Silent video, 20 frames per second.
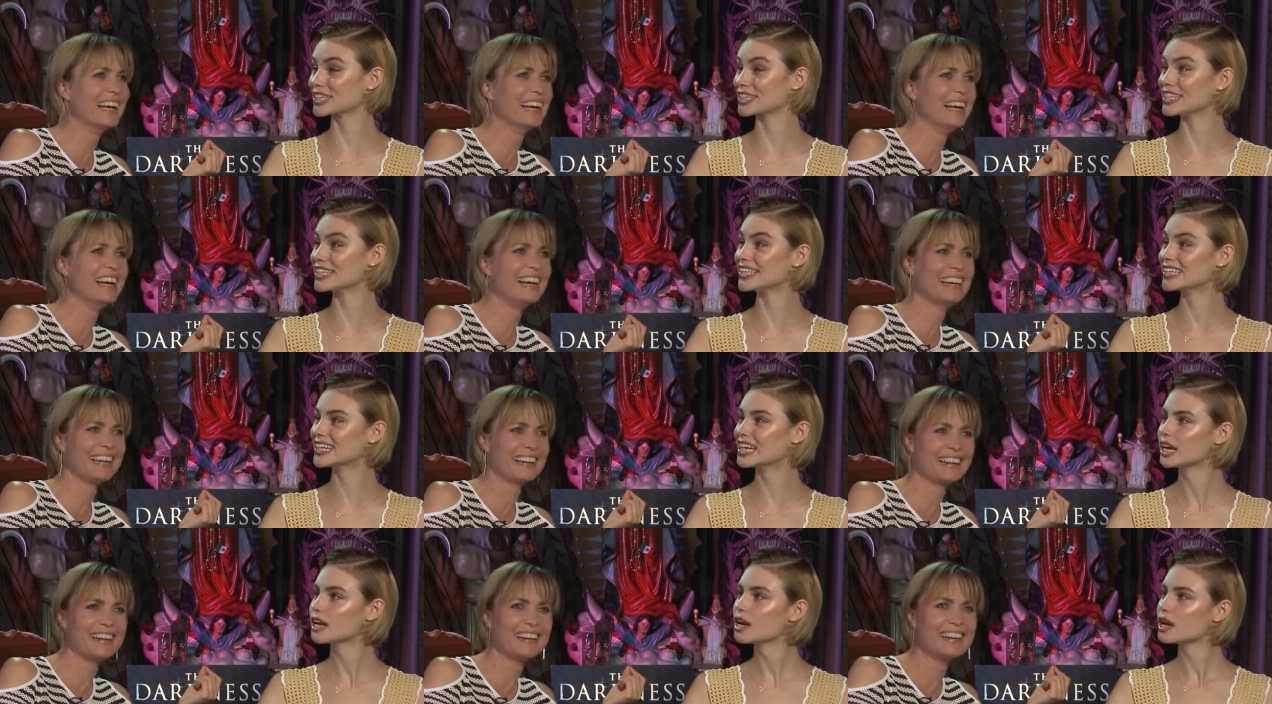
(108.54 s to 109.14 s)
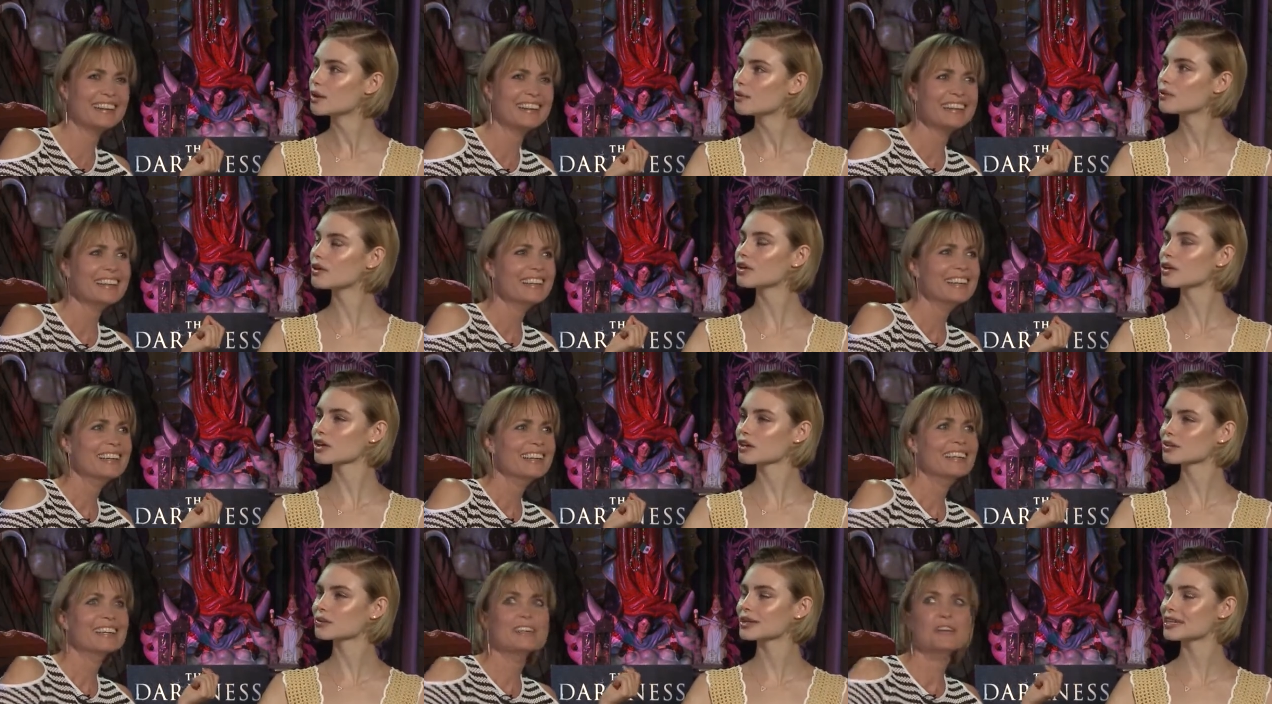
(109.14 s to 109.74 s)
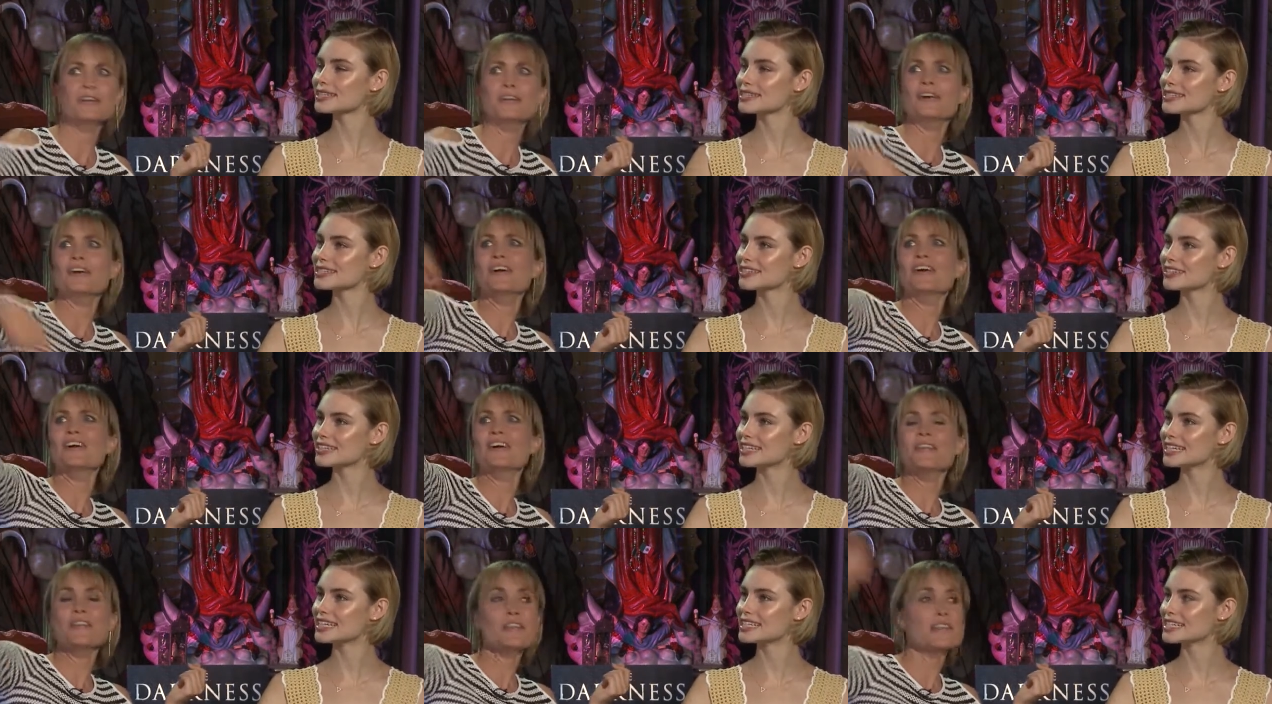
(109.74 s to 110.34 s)
Speaker 1: true. you
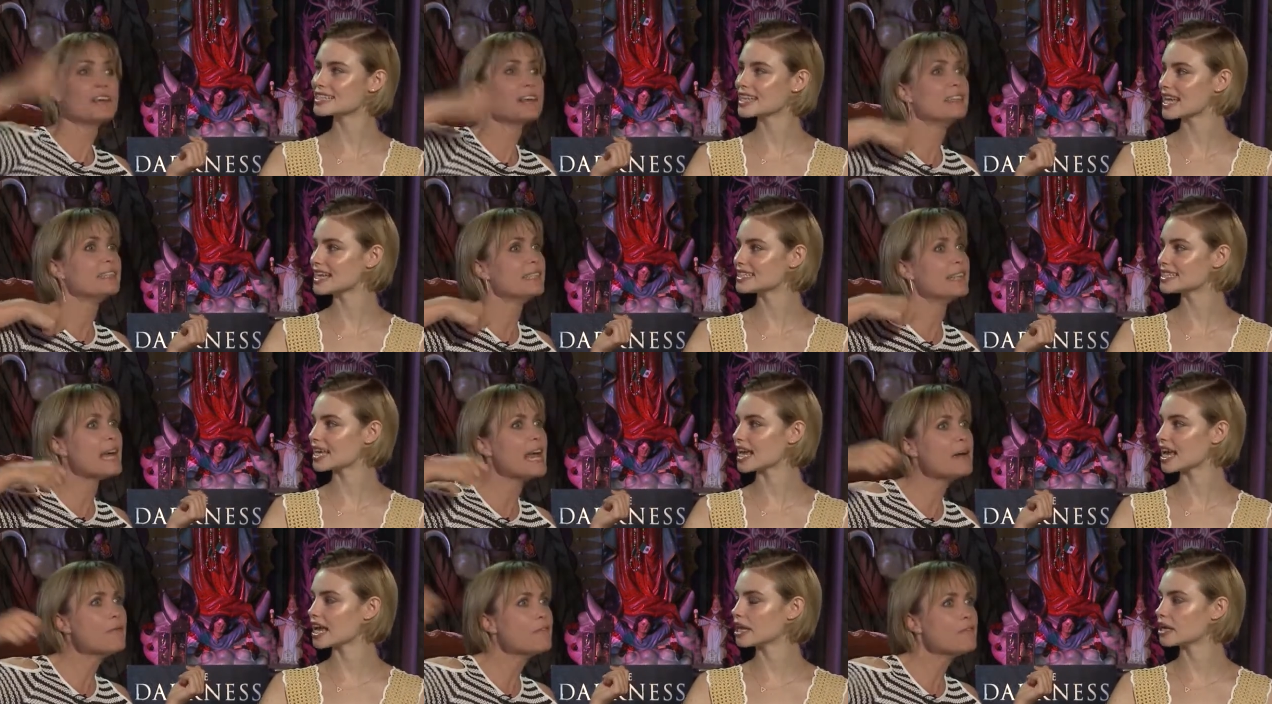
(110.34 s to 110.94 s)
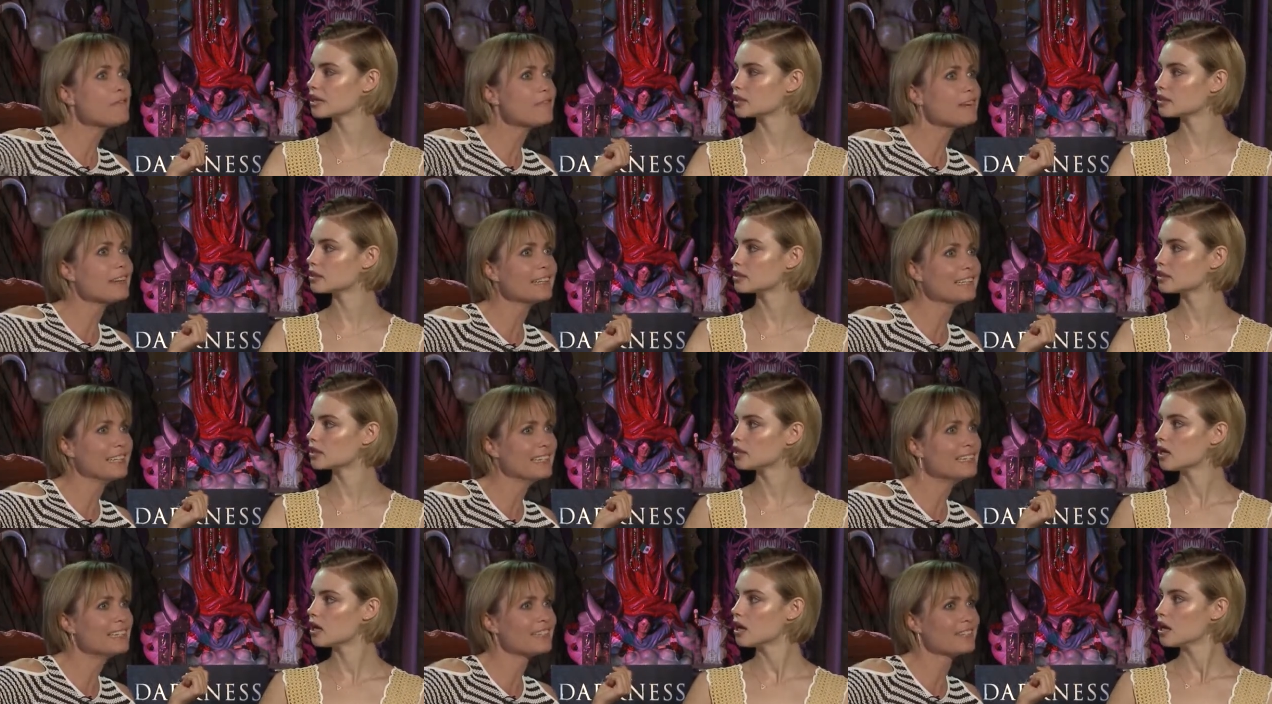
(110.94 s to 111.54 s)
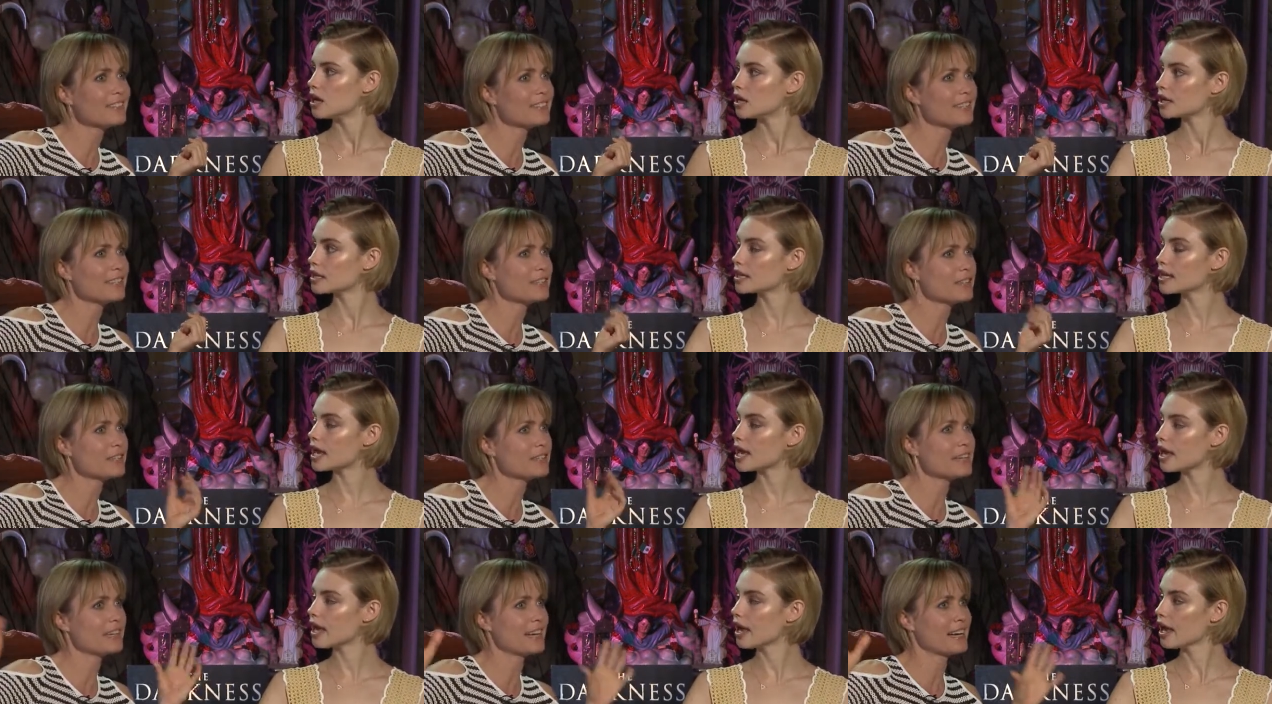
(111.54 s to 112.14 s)
know, because they day. were really into it,
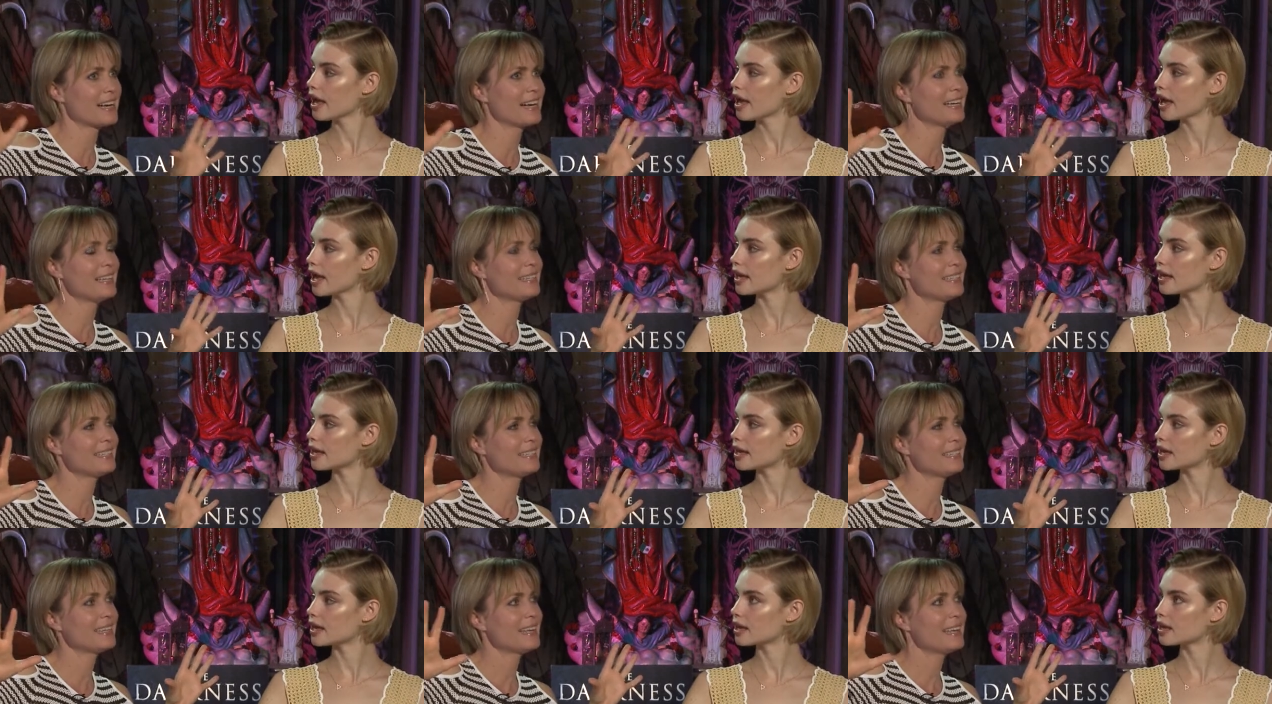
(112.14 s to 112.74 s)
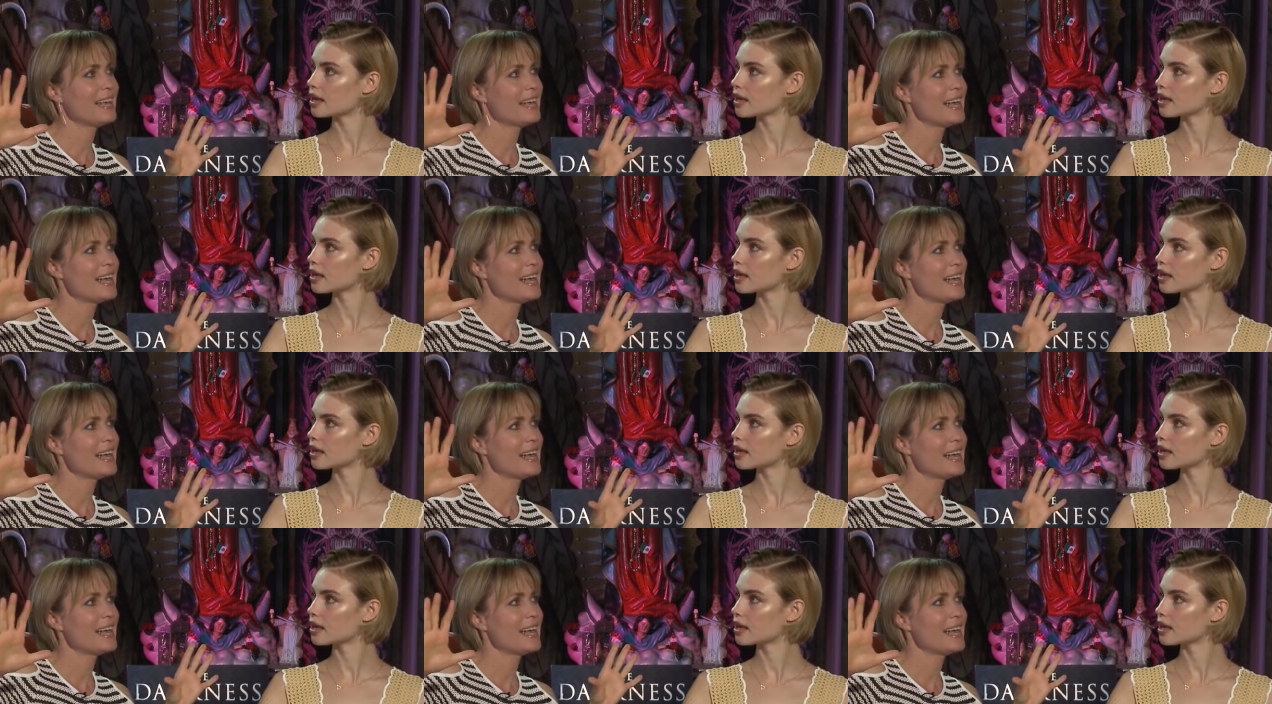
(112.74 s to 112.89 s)
those yeah. guys.